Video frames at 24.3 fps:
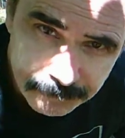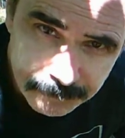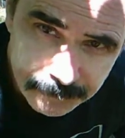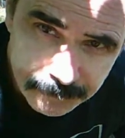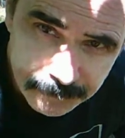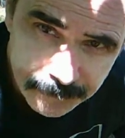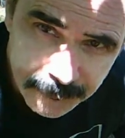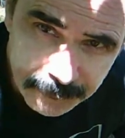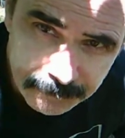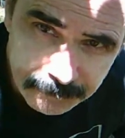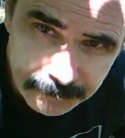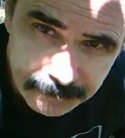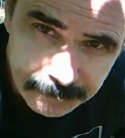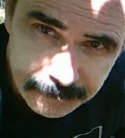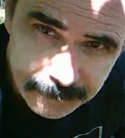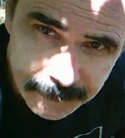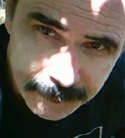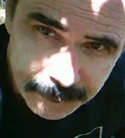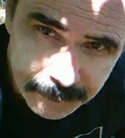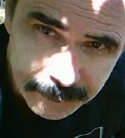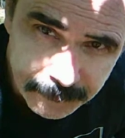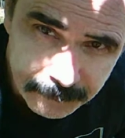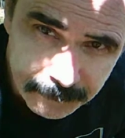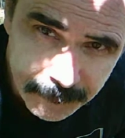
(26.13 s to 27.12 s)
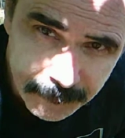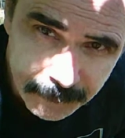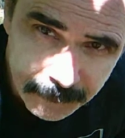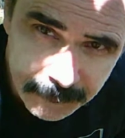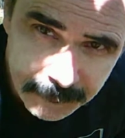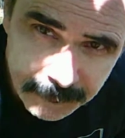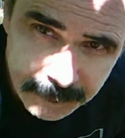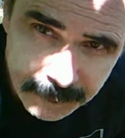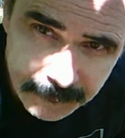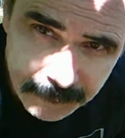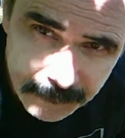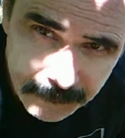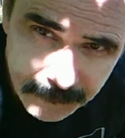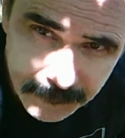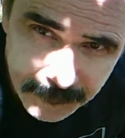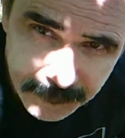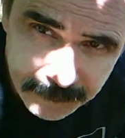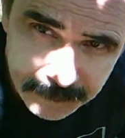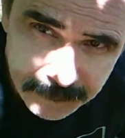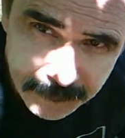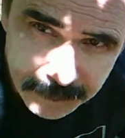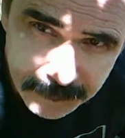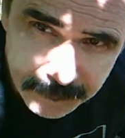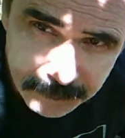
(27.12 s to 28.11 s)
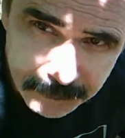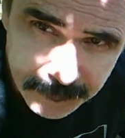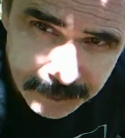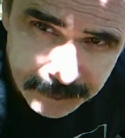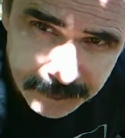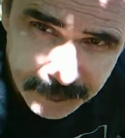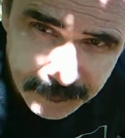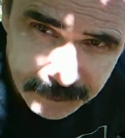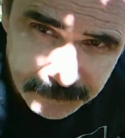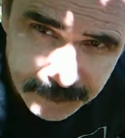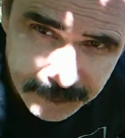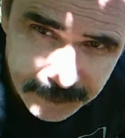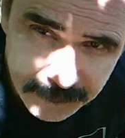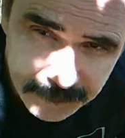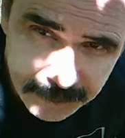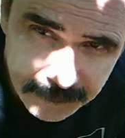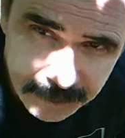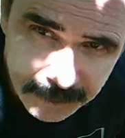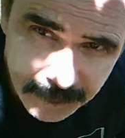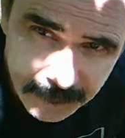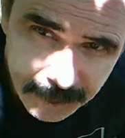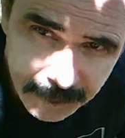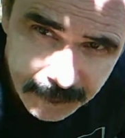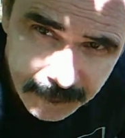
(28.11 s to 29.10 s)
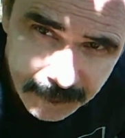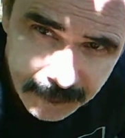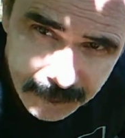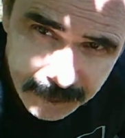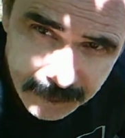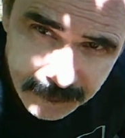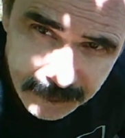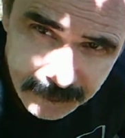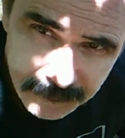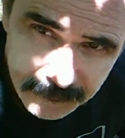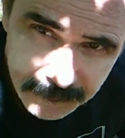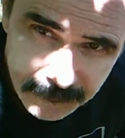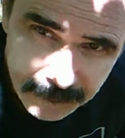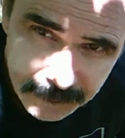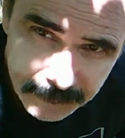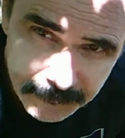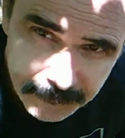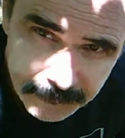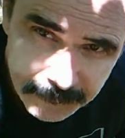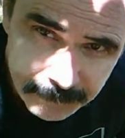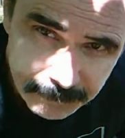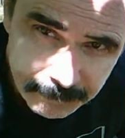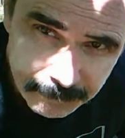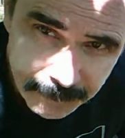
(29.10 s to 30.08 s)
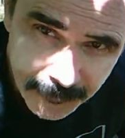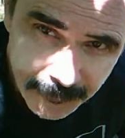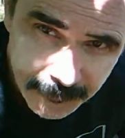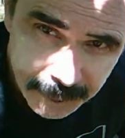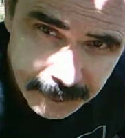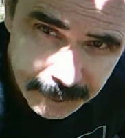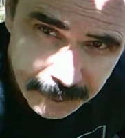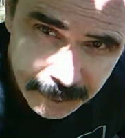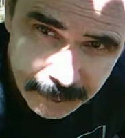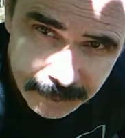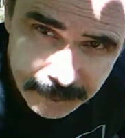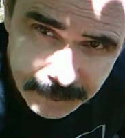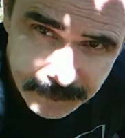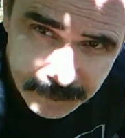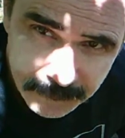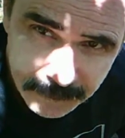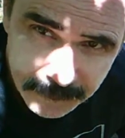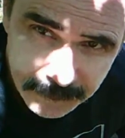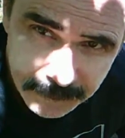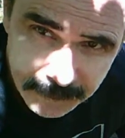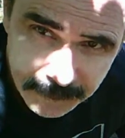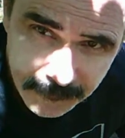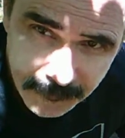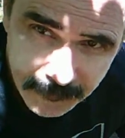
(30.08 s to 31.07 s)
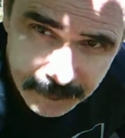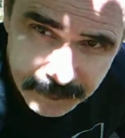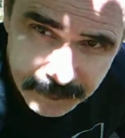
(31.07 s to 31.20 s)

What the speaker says: there's some coconut coir that's mixed in with it, and it's just backyard soil that I